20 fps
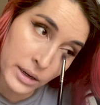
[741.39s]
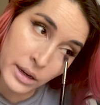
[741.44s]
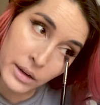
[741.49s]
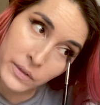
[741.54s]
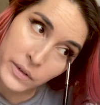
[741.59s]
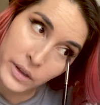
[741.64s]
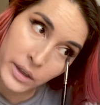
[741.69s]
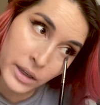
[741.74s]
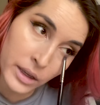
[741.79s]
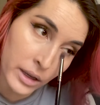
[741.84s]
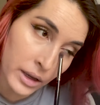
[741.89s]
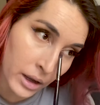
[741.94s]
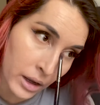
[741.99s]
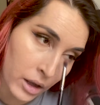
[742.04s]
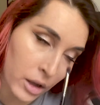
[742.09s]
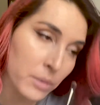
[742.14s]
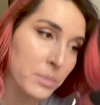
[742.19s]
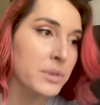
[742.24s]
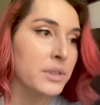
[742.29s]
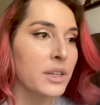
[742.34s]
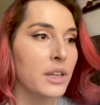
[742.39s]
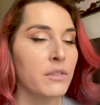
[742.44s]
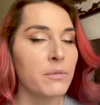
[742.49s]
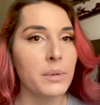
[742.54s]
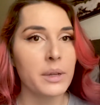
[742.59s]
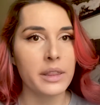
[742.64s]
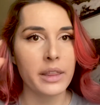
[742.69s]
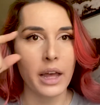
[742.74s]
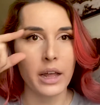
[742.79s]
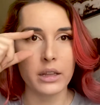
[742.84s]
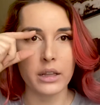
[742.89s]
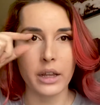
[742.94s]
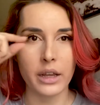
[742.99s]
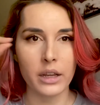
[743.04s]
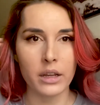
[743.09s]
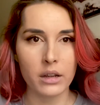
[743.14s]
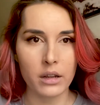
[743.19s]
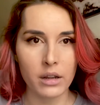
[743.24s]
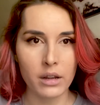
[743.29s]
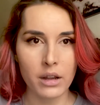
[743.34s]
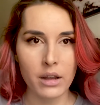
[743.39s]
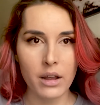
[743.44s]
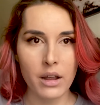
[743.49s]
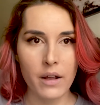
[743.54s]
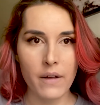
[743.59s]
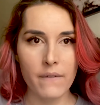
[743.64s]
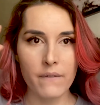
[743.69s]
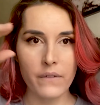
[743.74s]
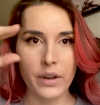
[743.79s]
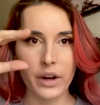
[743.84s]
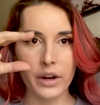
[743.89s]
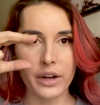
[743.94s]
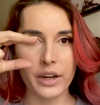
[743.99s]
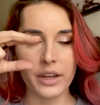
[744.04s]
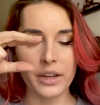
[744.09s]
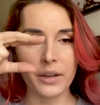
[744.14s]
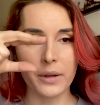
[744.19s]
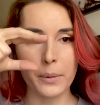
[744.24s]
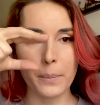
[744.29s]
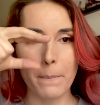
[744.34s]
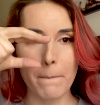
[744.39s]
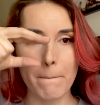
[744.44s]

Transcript: I feel like it helps give me that like very